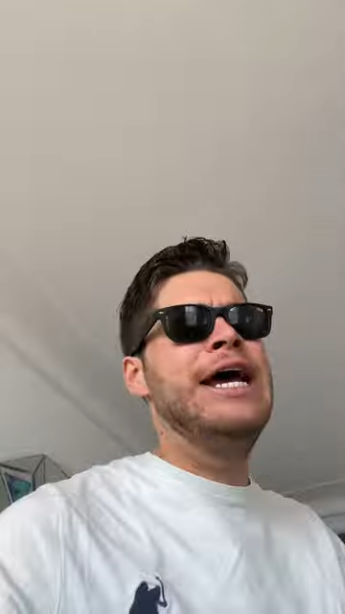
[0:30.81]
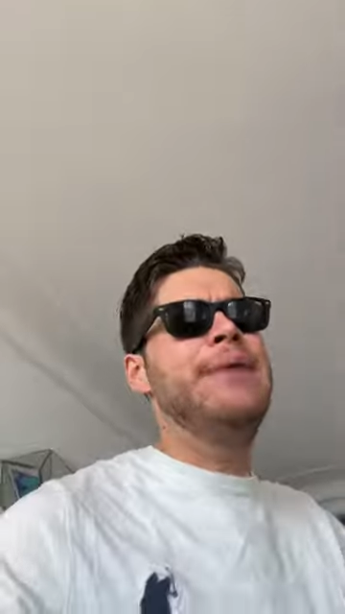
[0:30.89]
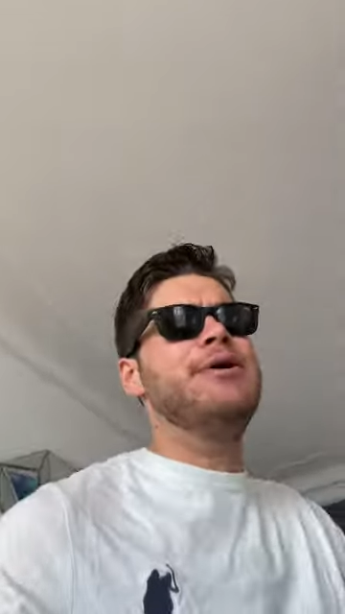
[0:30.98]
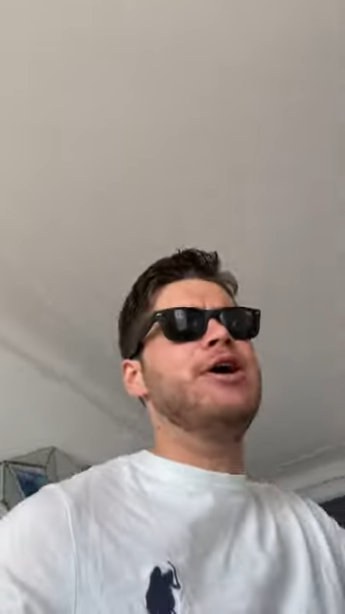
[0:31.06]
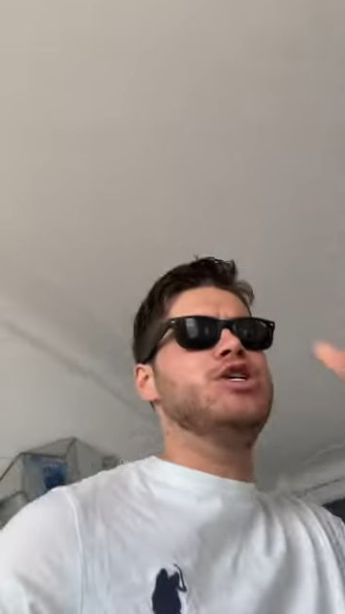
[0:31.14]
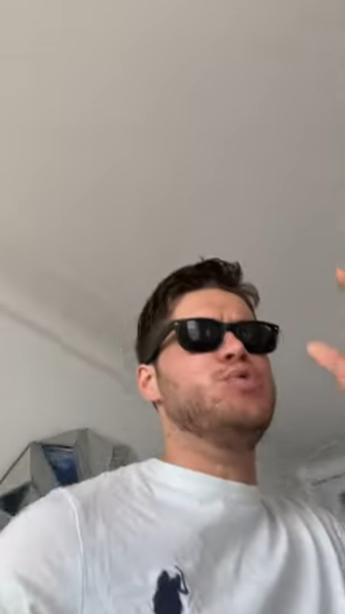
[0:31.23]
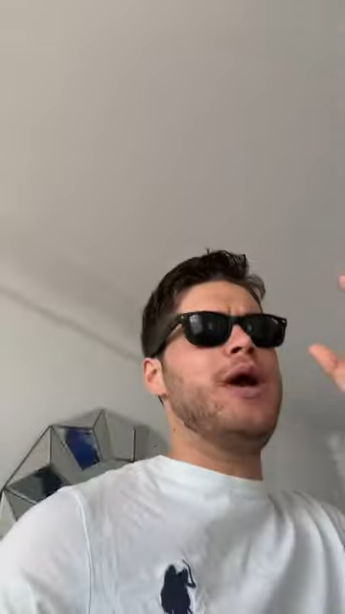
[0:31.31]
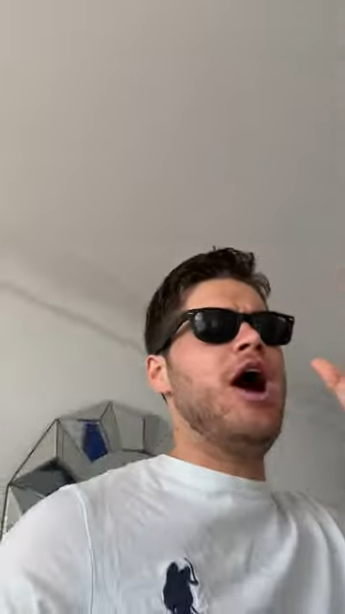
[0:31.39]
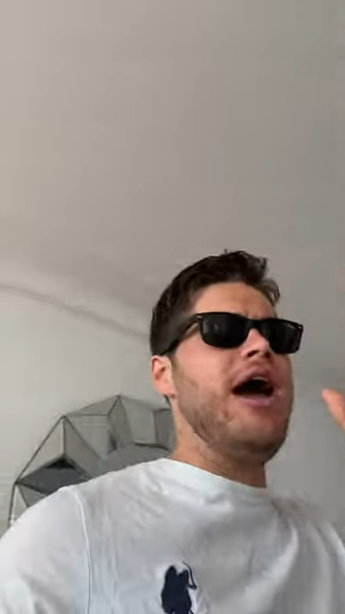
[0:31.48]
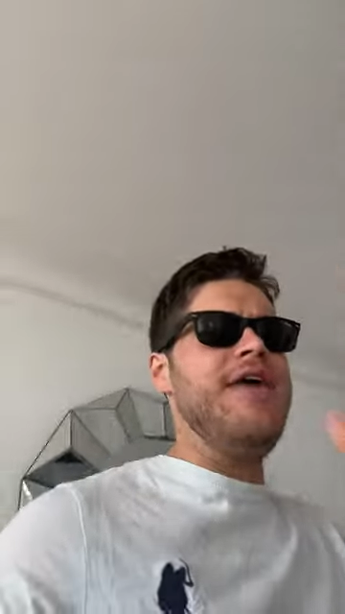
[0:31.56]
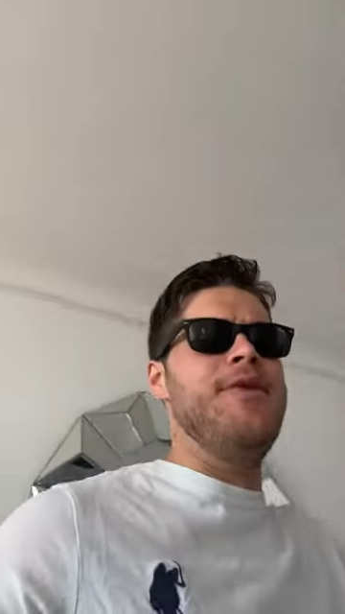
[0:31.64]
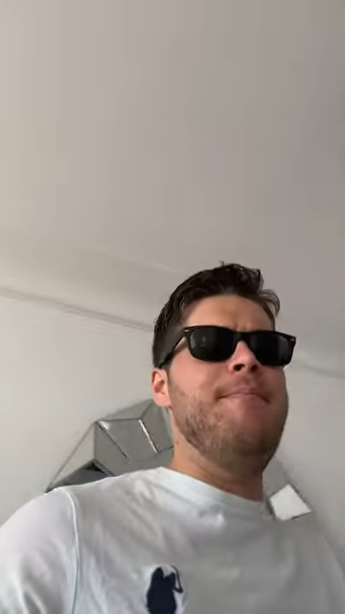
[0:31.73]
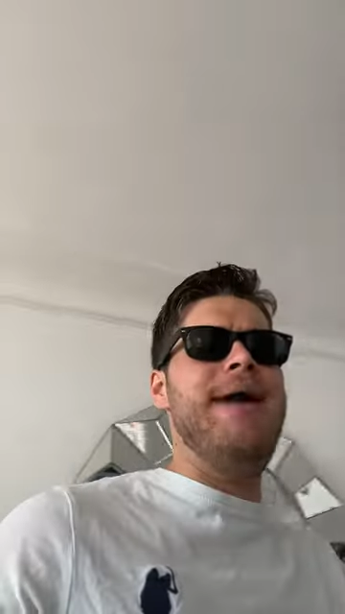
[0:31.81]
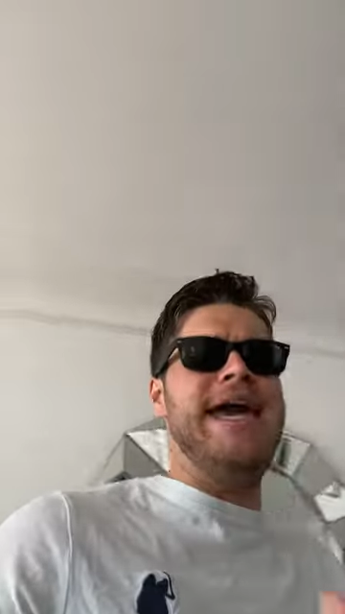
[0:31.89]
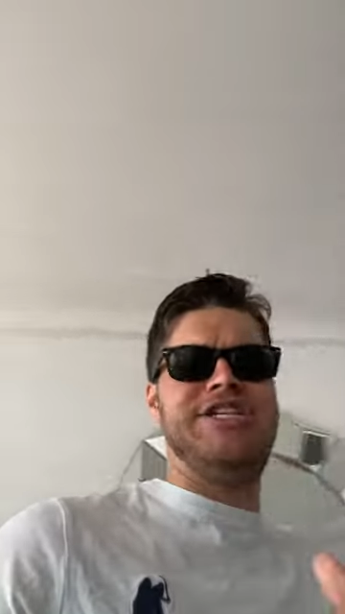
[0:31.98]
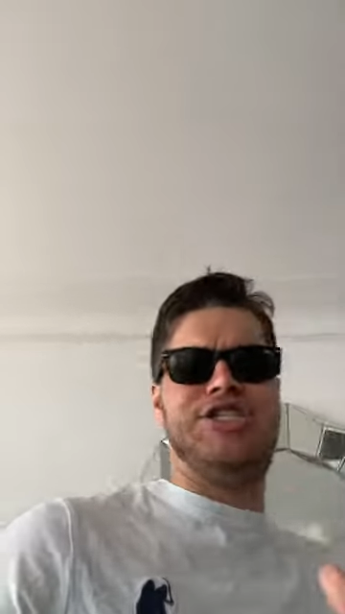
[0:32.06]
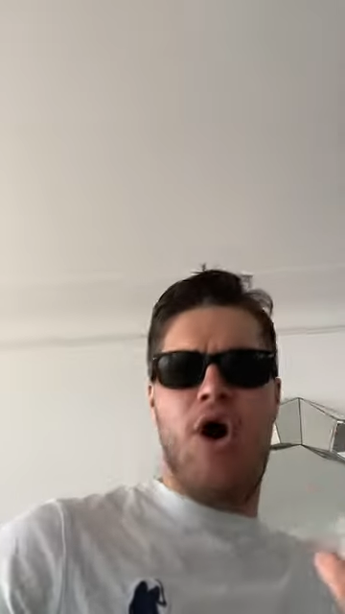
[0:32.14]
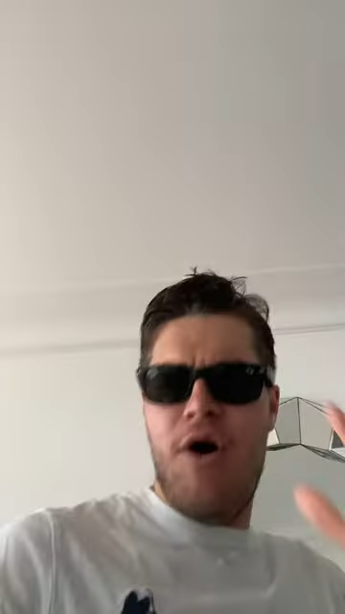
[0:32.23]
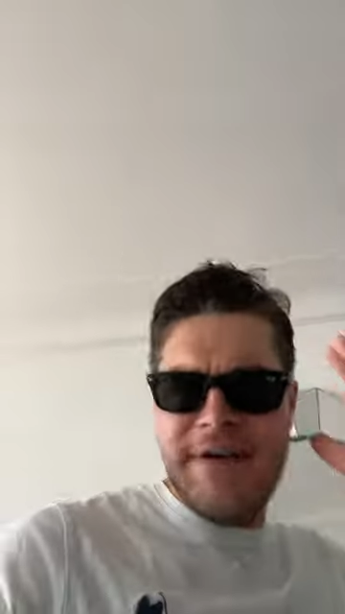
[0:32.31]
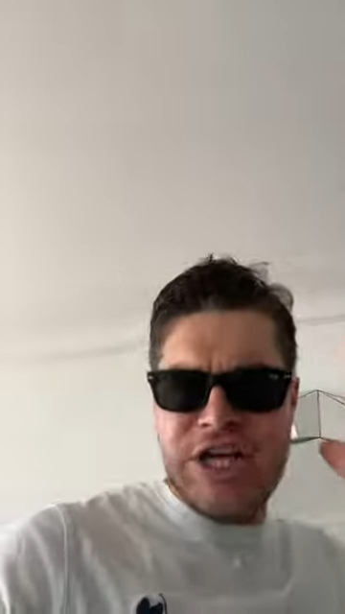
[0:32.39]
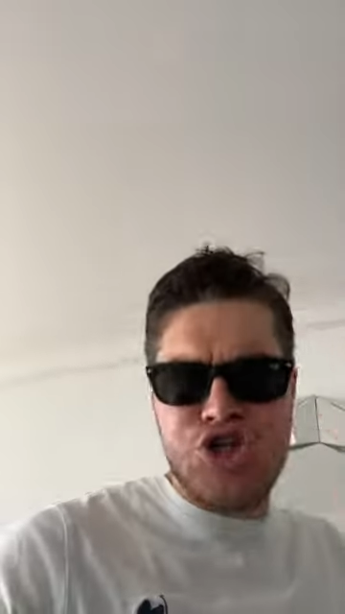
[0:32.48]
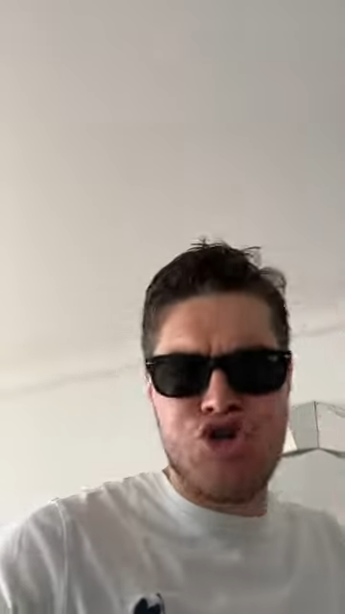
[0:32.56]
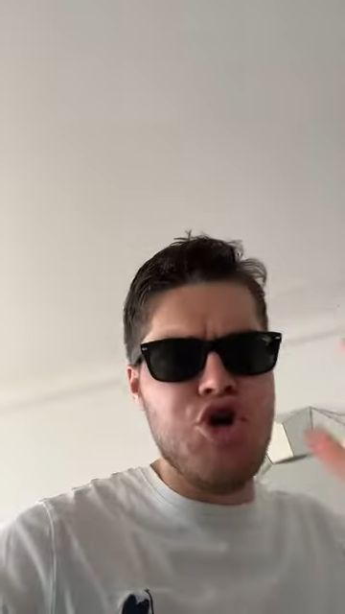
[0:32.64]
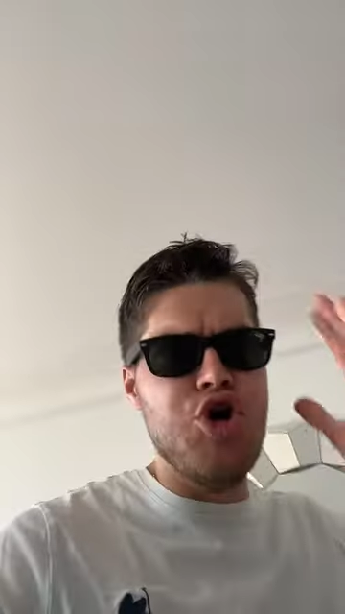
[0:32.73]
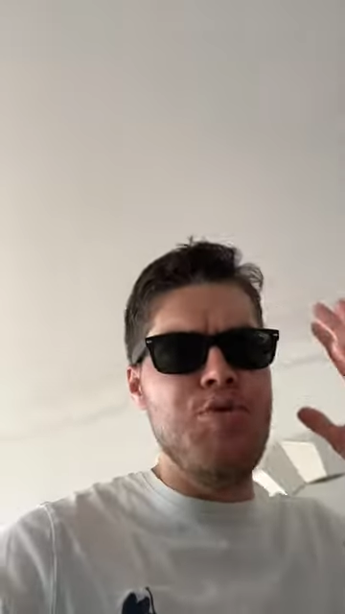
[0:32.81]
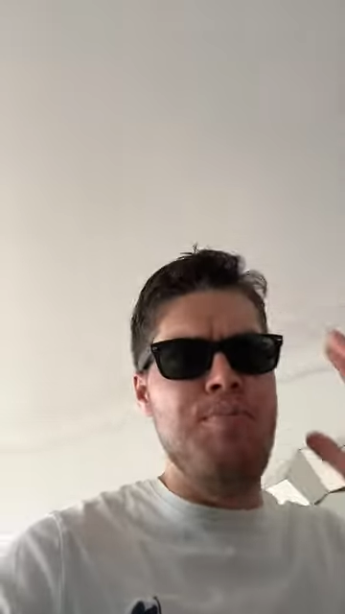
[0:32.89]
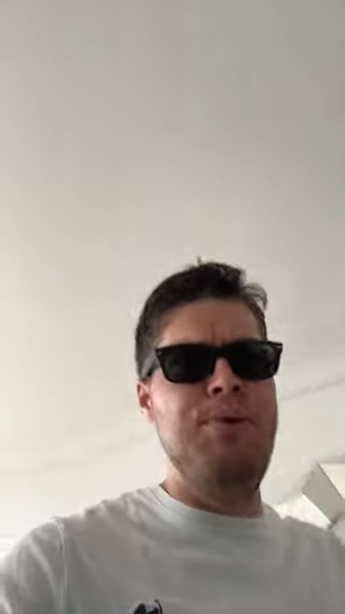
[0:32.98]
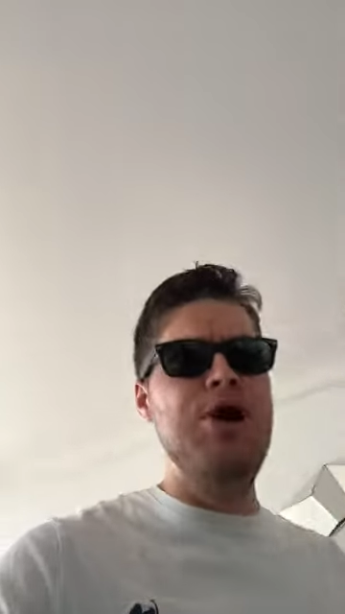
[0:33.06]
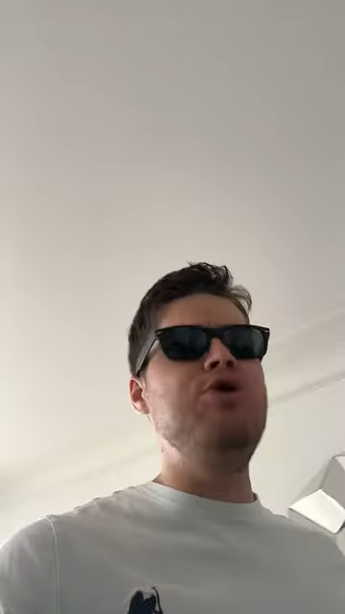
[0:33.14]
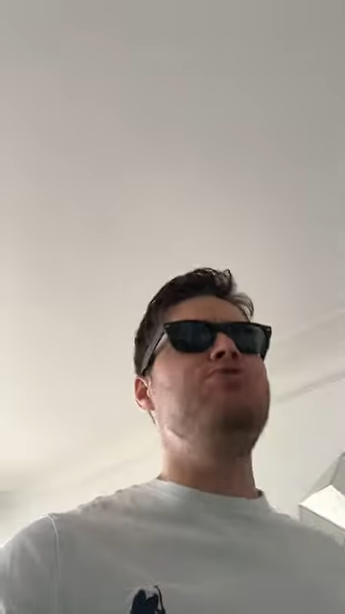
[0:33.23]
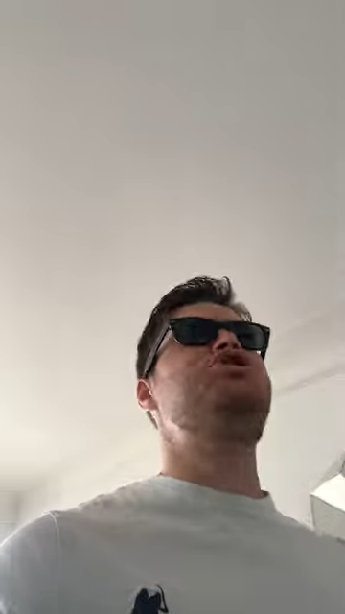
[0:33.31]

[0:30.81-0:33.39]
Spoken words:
because we are in the midst of a true blue